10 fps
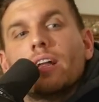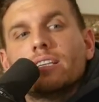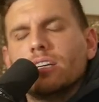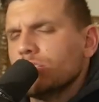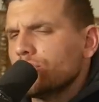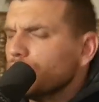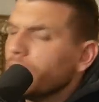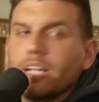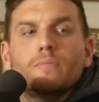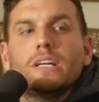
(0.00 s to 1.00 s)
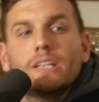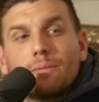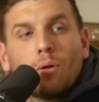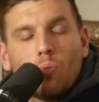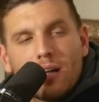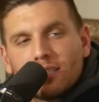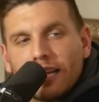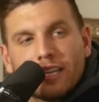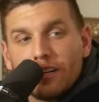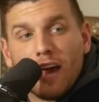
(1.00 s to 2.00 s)
like the extremely liberal ones,
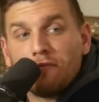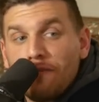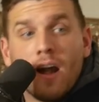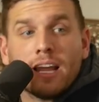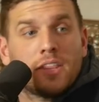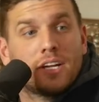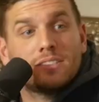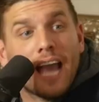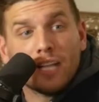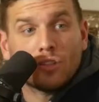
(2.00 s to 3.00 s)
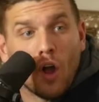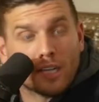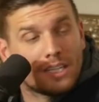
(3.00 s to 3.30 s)
like they're not funny. They're TED talks. Yeah.